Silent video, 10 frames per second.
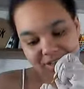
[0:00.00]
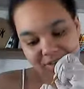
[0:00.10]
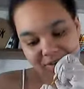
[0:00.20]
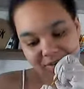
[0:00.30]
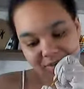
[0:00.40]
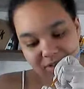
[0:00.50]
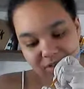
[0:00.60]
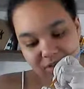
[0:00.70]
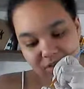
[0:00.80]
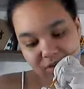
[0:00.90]
So the
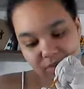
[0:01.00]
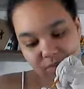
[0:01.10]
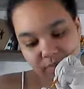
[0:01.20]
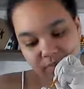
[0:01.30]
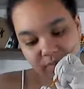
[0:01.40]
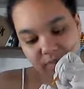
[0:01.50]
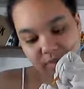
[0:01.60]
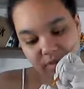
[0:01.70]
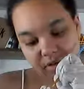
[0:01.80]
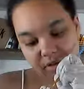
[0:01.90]
two
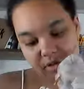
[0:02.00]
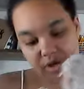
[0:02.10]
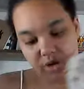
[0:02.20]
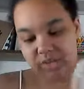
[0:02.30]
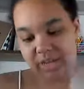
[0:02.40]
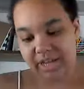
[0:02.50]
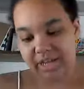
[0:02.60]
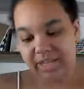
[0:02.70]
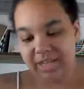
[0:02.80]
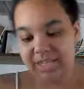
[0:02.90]
toes that I
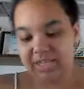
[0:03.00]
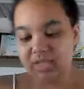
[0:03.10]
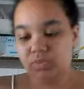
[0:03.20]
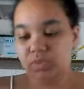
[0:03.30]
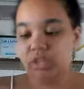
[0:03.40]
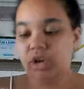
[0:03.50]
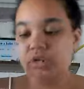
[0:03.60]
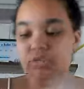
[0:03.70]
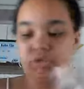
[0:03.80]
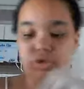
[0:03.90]
can easily reach
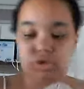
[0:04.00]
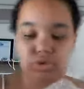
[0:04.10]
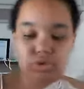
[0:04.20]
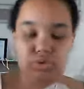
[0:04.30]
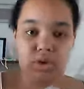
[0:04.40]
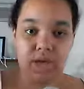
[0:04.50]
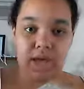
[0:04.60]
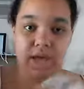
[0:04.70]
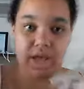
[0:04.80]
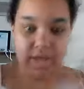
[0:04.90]
are those two
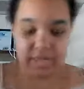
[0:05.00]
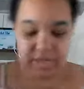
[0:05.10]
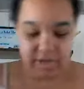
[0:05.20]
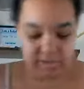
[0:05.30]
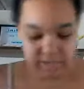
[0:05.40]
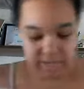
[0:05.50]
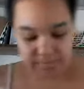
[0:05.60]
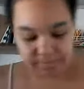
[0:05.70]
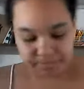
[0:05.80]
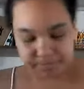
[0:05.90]
on the
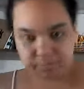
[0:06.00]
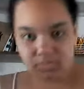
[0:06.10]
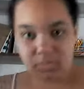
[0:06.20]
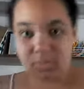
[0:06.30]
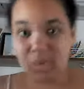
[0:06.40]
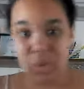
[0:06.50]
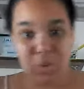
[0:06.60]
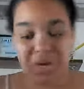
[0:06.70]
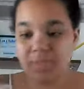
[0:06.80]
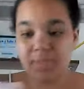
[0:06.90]
outside.
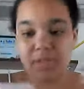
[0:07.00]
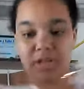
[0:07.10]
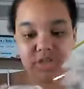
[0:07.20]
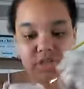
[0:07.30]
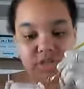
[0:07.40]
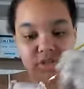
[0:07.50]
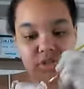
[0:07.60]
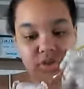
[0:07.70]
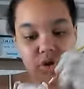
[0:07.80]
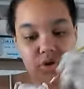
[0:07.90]
We're going to be blushing,
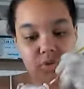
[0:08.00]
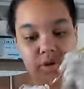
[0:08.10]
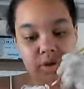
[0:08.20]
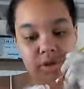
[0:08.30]
so